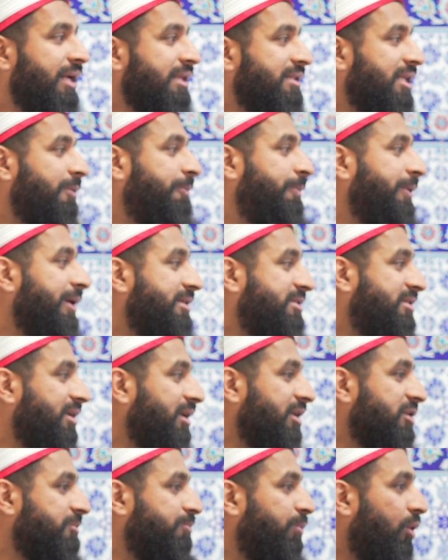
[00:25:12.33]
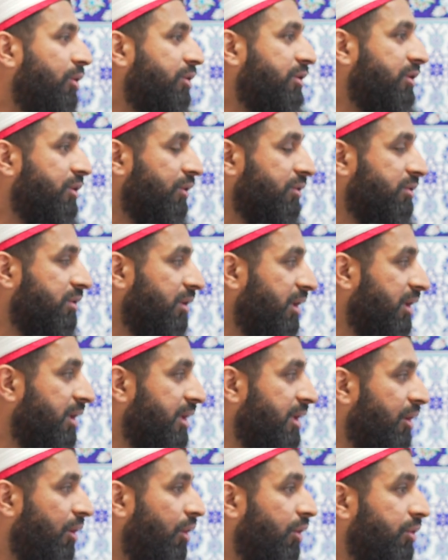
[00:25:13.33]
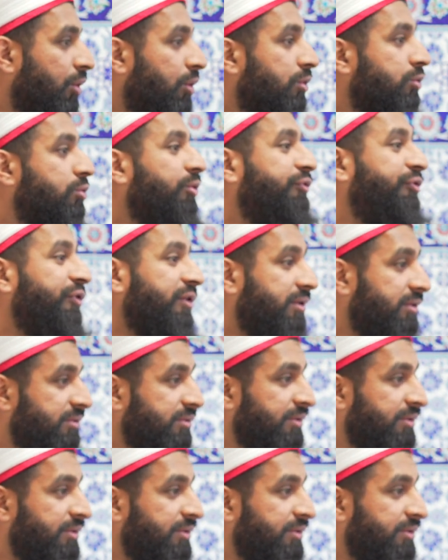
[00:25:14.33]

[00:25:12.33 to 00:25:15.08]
that person is bordering on the on kufr.